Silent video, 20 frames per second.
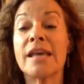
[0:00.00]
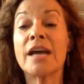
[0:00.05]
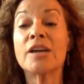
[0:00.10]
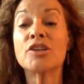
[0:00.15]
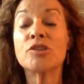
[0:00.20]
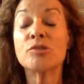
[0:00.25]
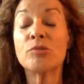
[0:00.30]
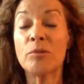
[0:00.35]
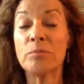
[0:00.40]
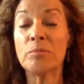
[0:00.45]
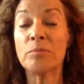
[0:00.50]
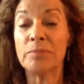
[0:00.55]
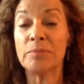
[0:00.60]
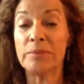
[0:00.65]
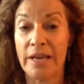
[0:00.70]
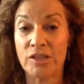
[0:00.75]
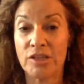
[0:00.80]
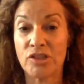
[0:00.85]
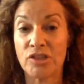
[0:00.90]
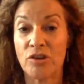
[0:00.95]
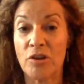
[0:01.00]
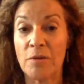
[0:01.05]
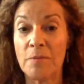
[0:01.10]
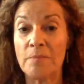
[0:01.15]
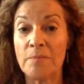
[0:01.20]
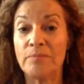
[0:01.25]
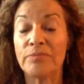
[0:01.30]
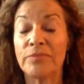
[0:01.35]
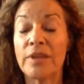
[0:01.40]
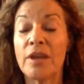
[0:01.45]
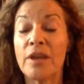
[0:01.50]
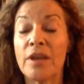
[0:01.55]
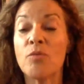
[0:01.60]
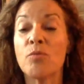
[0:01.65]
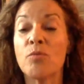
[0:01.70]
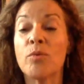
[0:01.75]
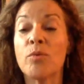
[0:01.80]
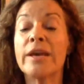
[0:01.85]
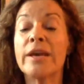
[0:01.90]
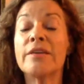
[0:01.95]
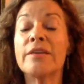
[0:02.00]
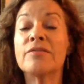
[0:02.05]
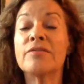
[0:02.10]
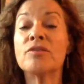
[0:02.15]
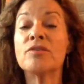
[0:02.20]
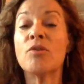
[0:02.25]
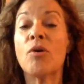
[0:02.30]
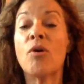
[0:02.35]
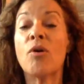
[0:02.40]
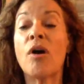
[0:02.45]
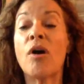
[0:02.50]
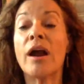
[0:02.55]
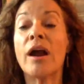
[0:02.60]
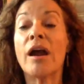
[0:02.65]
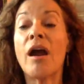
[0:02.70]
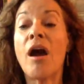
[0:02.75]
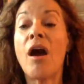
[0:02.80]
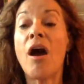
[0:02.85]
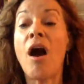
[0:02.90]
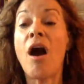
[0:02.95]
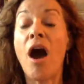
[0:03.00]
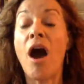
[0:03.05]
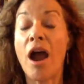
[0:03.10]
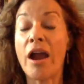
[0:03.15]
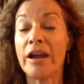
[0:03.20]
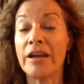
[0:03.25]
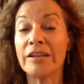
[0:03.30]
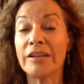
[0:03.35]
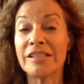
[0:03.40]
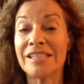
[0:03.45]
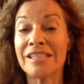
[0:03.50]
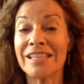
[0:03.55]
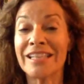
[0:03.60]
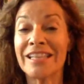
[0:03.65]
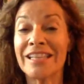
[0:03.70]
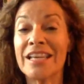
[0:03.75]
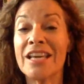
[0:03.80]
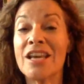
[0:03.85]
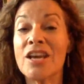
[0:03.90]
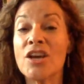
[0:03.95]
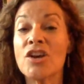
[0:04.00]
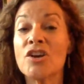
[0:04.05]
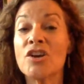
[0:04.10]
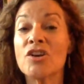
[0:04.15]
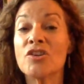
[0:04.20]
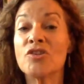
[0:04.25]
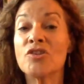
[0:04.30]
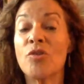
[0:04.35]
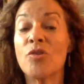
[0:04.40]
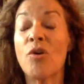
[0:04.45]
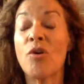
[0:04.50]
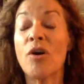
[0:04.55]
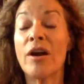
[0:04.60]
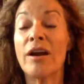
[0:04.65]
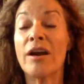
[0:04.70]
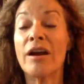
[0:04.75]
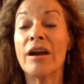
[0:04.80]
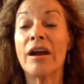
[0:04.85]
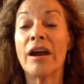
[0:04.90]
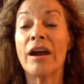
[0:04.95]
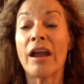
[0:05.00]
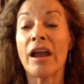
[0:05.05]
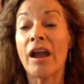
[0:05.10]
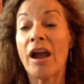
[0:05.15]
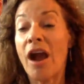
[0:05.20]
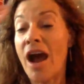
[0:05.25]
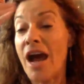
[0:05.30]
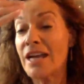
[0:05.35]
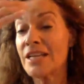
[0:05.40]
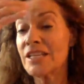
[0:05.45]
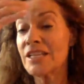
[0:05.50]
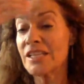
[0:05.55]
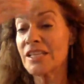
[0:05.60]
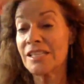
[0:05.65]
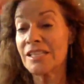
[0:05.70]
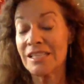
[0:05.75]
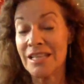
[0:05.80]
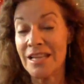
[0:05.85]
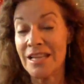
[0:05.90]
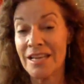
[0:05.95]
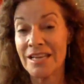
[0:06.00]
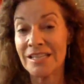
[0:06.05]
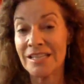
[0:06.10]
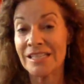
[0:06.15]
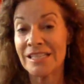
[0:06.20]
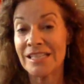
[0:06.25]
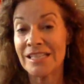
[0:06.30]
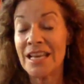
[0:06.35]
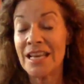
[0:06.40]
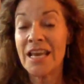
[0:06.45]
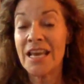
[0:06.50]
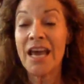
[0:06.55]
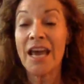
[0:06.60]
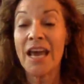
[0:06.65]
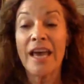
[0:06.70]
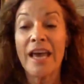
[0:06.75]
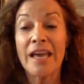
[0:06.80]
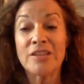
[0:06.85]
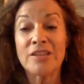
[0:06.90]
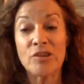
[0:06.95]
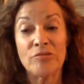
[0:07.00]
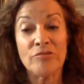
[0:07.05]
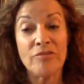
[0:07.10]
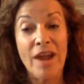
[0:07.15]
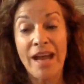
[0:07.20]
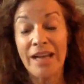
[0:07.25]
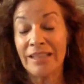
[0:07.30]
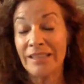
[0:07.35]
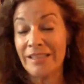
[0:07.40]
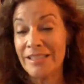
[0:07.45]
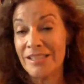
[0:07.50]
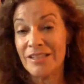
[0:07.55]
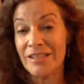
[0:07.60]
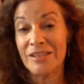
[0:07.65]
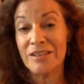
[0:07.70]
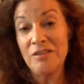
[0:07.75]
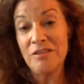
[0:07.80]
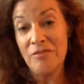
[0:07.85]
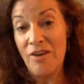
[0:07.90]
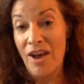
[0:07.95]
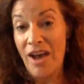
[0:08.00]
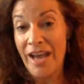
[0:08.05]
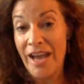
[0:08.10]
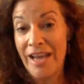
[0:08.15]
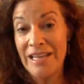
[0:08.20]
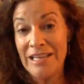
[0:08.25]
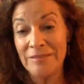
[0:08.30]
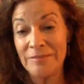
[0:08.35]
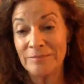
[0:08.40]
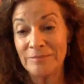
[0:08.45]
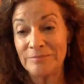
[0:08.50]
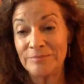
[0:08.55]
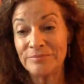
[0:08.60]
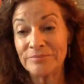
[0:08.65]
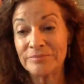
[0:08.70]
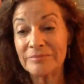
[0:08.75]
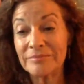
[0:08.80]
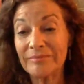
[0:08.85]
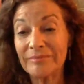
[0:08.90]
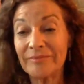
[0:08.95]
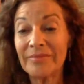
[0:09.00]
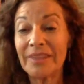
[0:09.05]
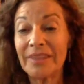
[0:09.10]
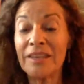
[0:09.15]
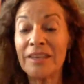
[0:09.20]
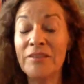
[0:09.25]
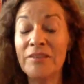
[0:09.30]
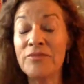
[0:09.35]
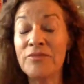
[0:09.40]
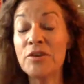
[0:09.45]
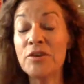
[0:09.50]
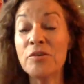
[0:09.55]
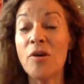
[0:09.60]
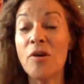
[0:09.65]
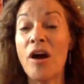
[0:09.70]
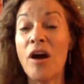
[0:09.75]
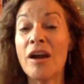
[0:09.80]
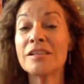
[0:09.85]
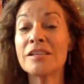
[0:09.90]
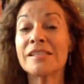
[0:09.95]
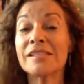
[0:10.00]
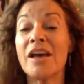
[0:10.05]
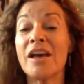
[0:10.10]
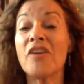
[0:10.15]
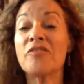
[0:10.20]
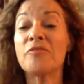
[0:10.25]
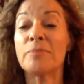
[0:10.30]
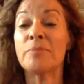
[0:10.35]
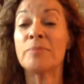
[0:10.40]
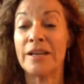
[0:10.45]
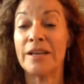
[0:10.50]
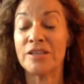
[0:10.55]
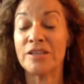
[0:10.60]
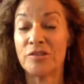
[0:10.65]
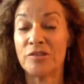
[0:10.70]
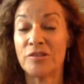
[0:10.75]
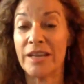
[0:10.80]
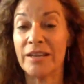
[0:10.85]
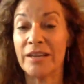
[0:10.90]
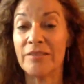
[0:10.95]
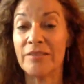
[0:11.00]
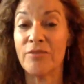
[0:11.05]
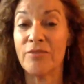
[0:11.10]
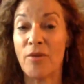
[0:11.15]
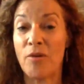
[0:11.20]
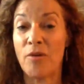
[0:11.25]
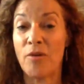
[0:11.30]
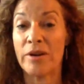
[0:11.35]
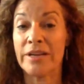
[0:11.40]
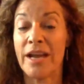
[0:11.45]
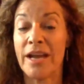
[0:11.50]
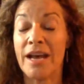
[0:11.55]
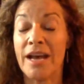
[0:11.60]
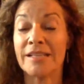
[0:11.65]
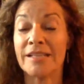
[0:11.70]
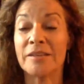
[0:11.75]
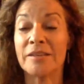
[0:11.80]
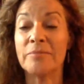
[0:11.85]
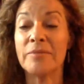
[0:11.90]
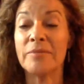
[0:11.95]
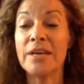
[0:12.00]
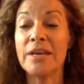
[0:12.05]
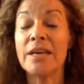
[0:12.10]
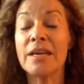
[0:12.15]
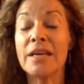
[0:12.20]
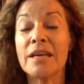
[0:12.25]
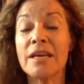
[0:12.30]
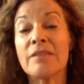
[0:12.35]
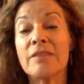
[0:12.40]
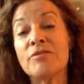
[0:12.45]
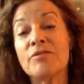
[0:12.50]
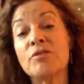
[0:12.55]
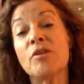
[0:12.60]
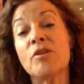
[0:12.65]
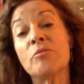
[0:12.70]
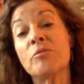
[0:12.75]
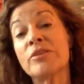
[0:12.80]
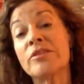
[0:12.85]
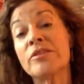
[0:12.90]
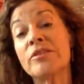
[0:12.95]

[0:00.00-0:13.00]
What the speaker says: sexual pleasure with your heart, your consciousness, directly to the divine. If you are self-pleasuring for orgasm, if you are with a